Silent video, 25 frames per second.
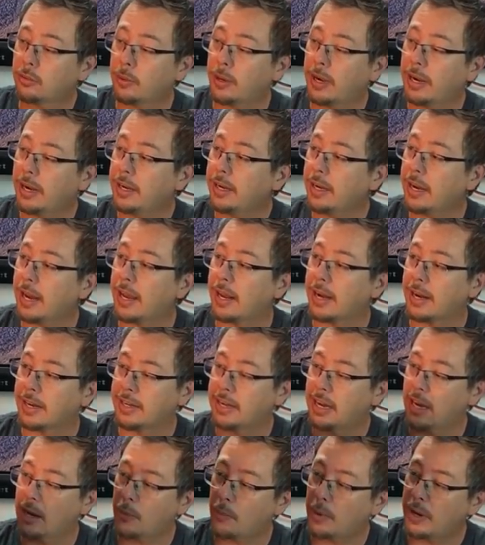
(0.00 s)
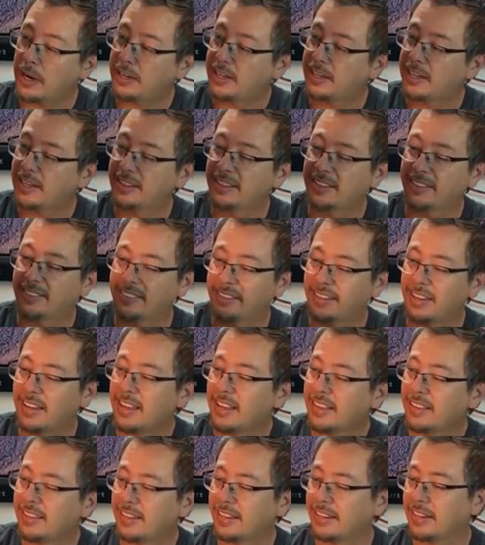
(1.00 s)
great, and I can't wait to get this
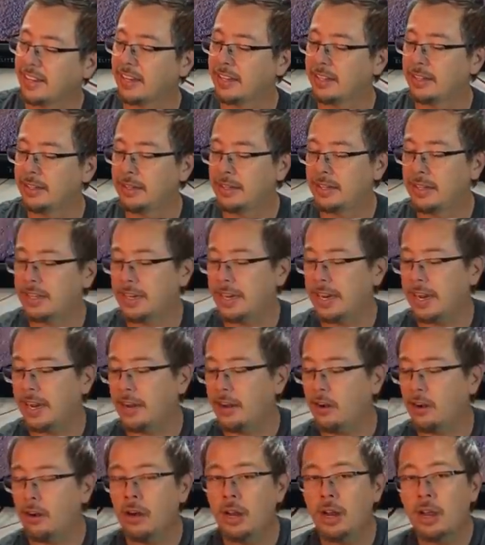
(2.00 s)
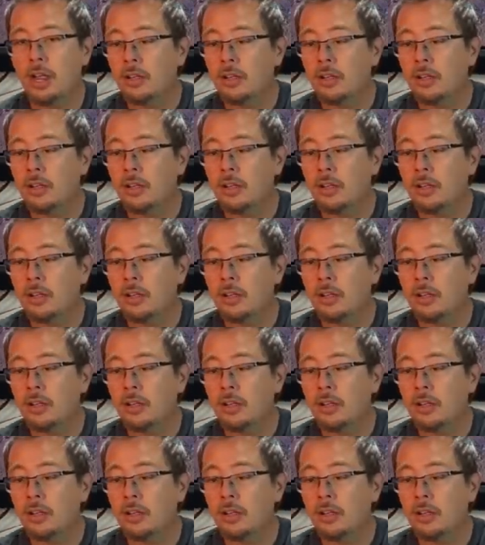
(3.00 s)
thing in the air.